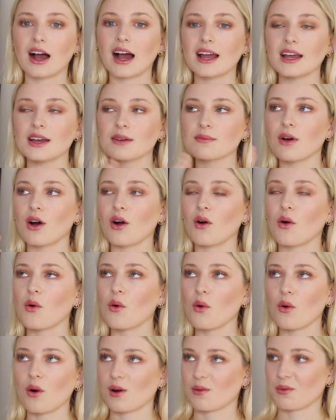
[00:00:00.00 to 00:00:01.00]
I am
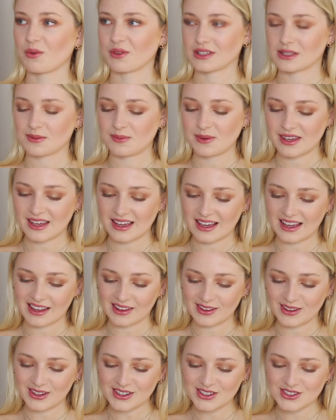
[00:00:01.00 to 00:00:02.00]
horrible at speaking
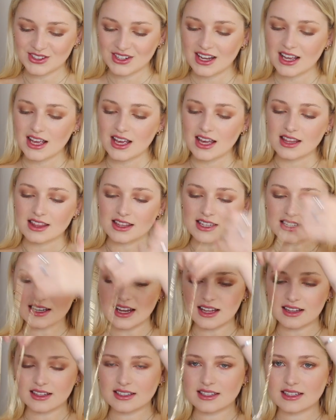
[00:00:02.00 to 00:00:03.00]
English. This
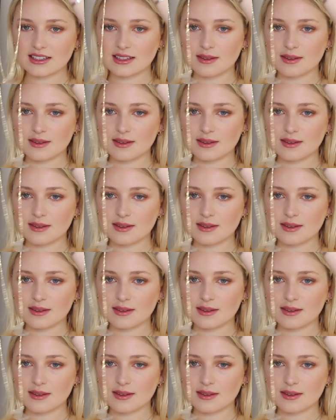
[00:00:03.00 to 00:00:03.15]
necklace